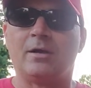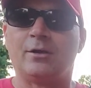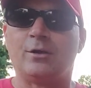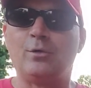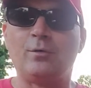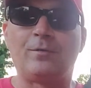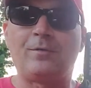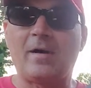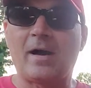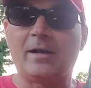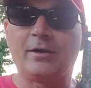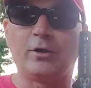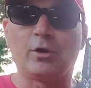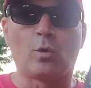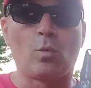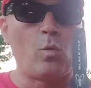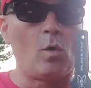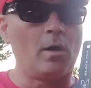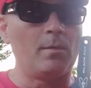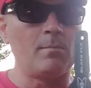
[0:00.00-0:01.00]
You find
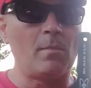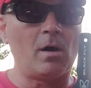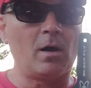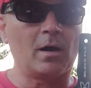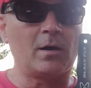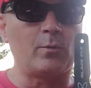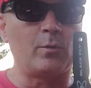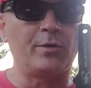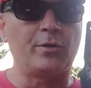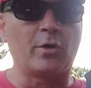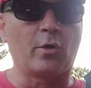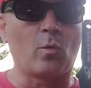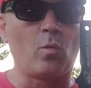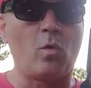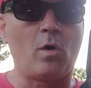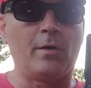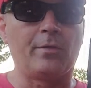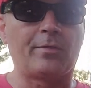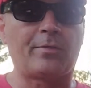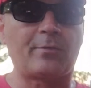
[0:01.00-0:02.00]
your one mark with your
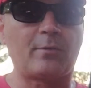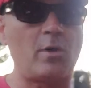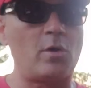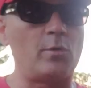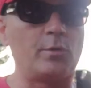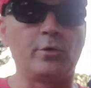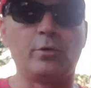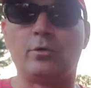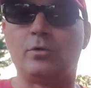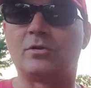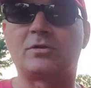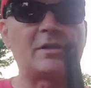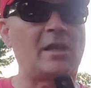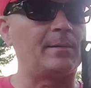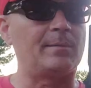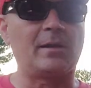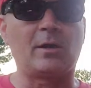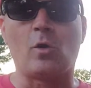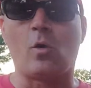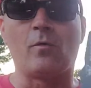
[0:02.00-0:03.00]
one throw and you do the
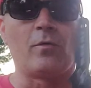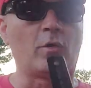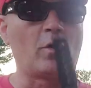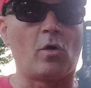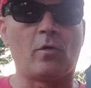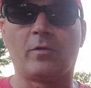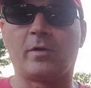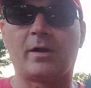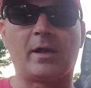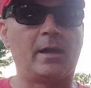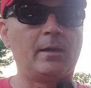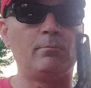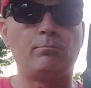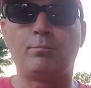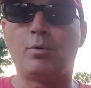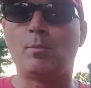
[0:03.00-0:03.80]
same thing over and over again,